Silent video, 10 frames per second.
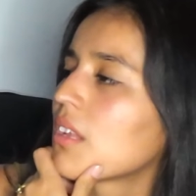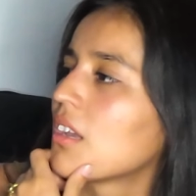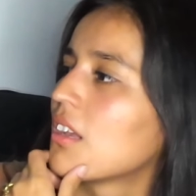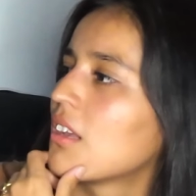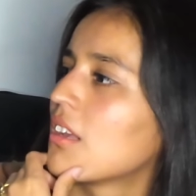
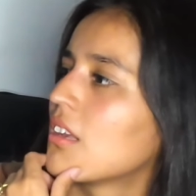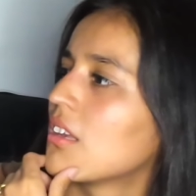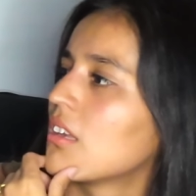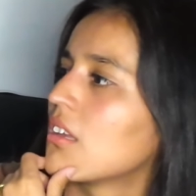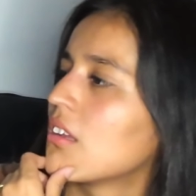
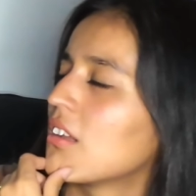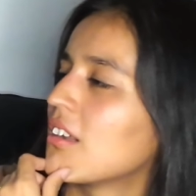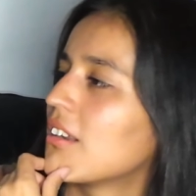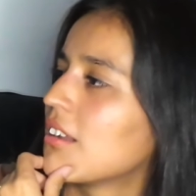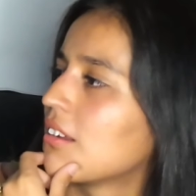
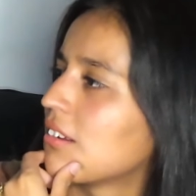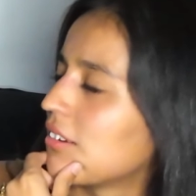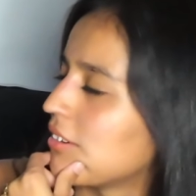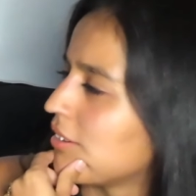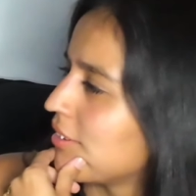
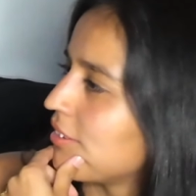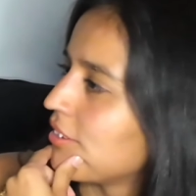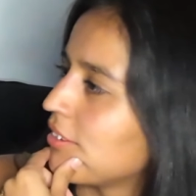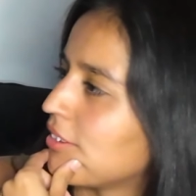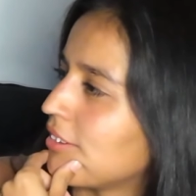
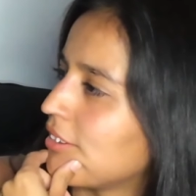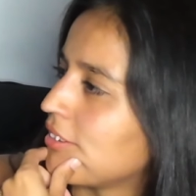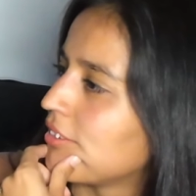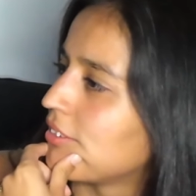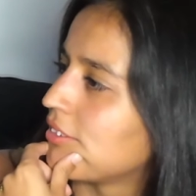
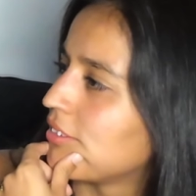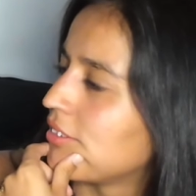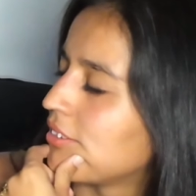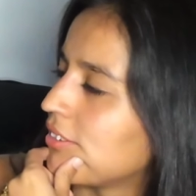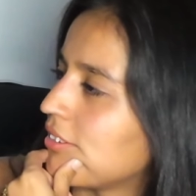
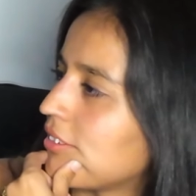(silent)